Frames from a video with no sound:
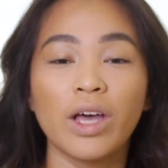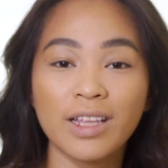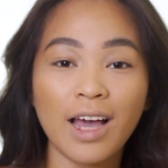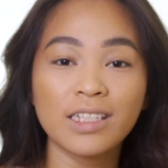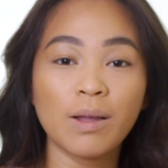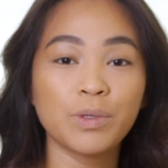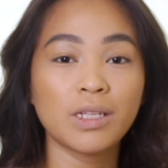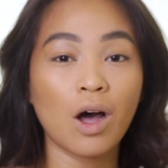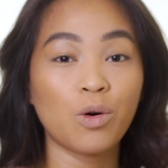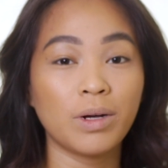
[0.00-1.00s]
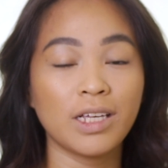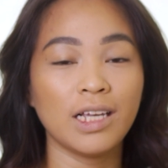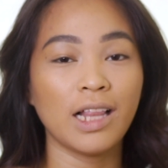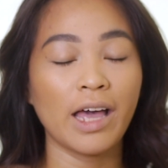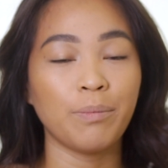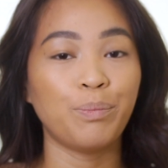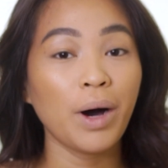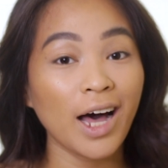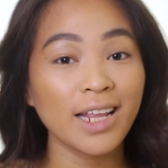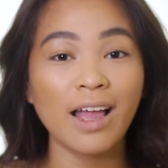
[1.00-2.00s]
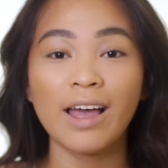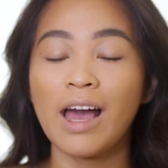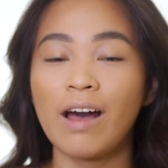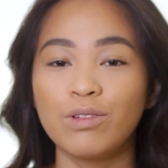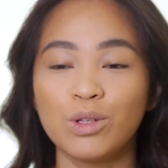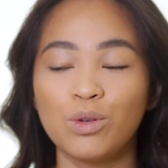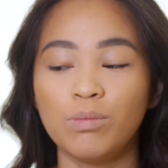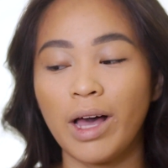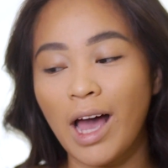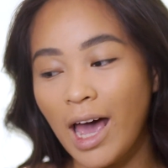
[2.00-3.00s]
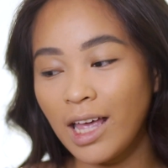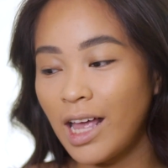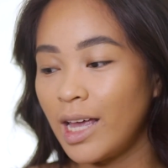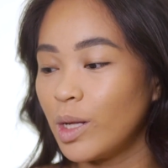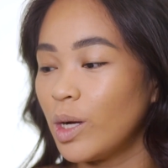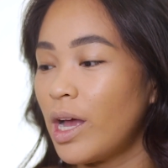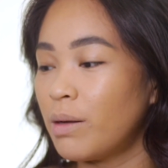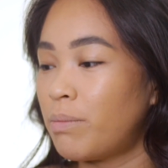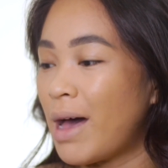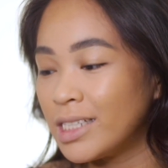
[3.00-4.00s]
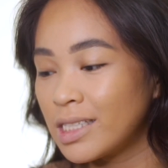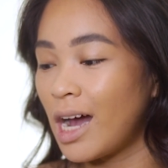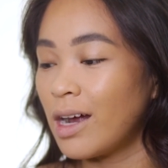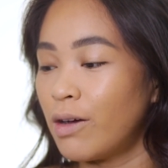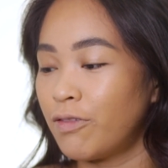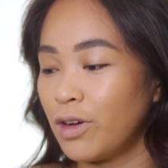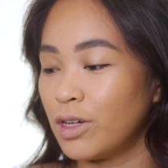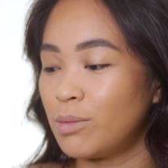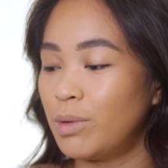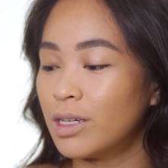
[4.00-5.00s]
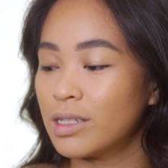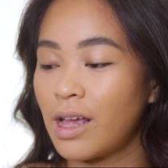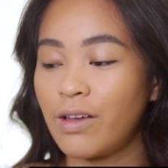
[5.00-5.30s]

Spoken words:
and guys, tapos na ako magkilay. But I have to do my eyeliner and mascara first because